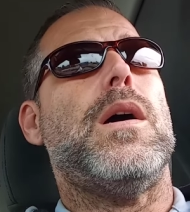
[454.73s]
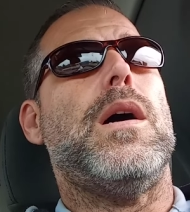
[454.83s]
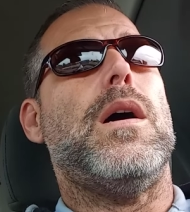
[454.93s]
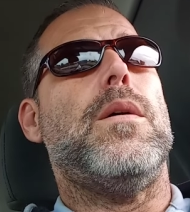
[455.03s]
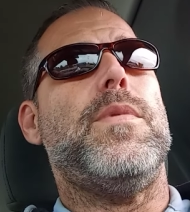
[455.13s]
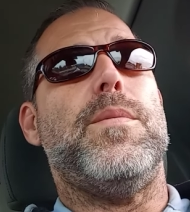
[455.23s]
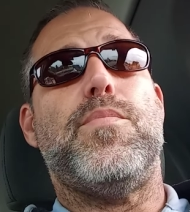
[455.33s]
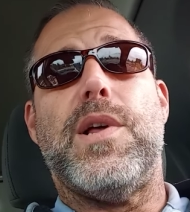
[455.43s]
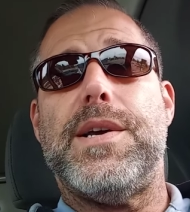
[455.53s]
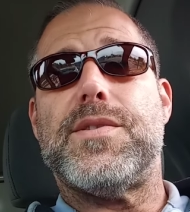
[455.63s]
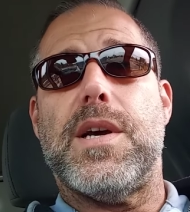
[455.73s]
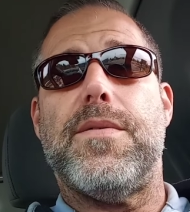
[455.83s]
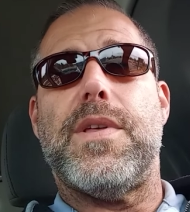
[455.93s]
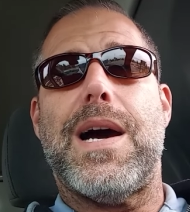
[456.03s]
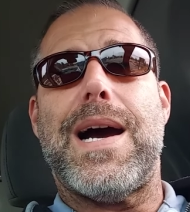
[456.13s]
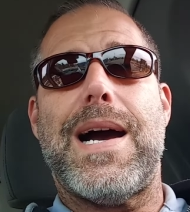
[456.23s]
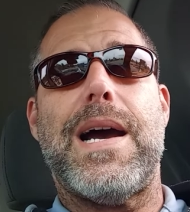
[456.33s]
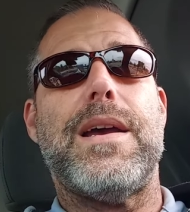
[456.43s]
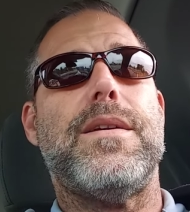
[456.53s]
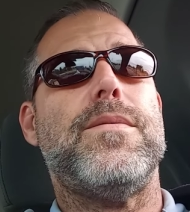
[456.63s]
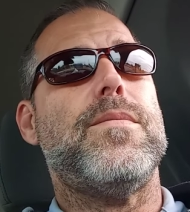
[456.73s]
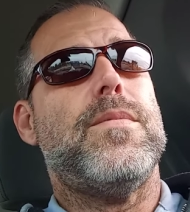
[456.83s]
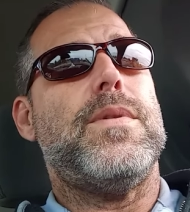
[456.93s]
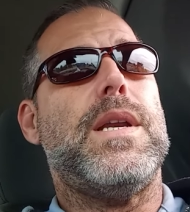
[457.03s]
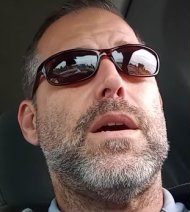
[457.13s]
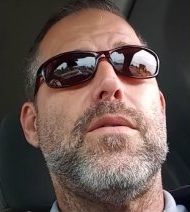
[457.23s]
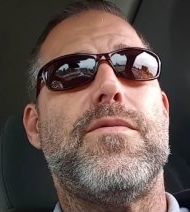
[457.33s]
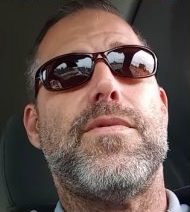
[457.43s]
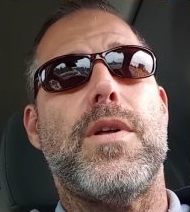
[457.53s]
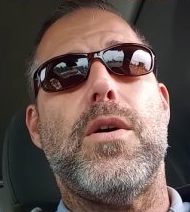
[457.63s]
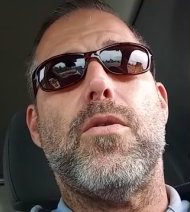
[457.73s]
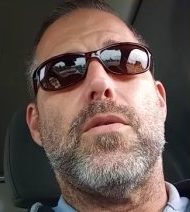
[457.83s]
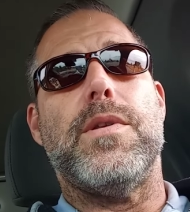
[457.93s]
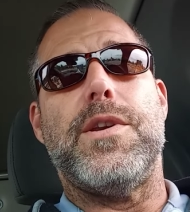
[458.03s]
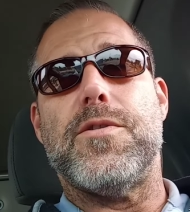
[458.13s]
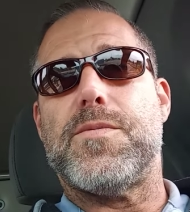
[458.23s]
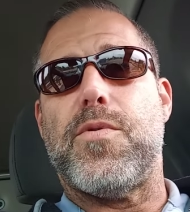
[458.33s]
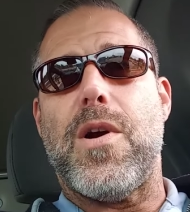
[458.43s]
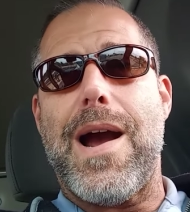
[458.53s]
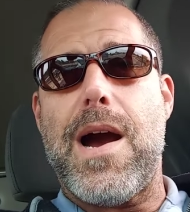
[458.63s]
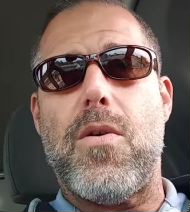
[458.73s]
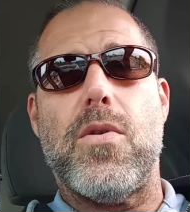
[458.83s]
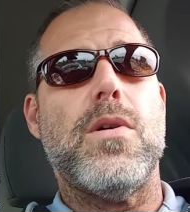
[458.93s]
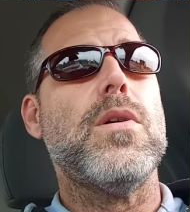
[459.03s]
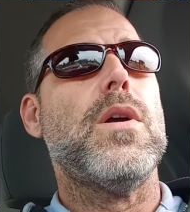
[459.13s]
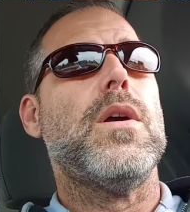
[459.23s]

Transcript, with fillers: um, in place of the high, you know, flow or liters per hour,